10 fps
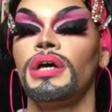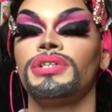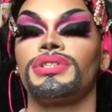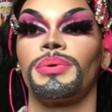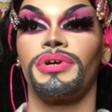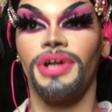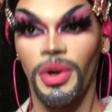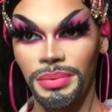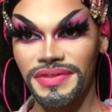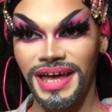So we're going to
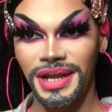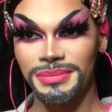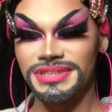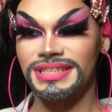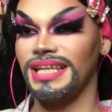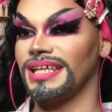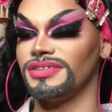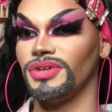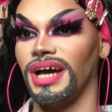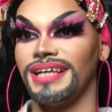open that up today.
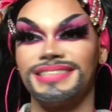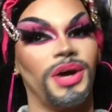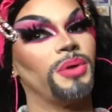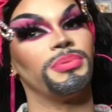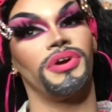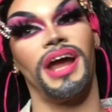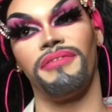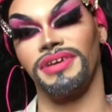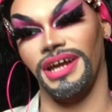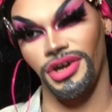You guys, I hope you're
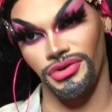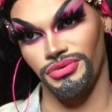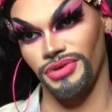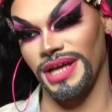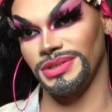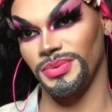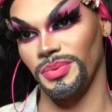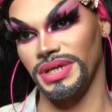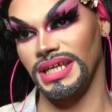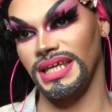having a great
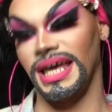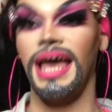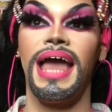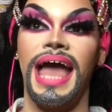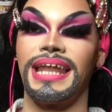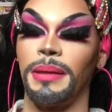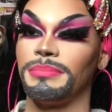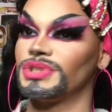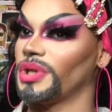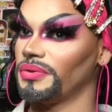week. And I'm
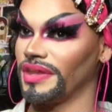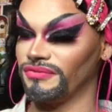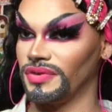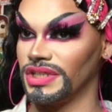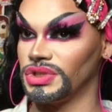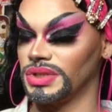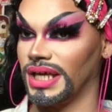so thankful that you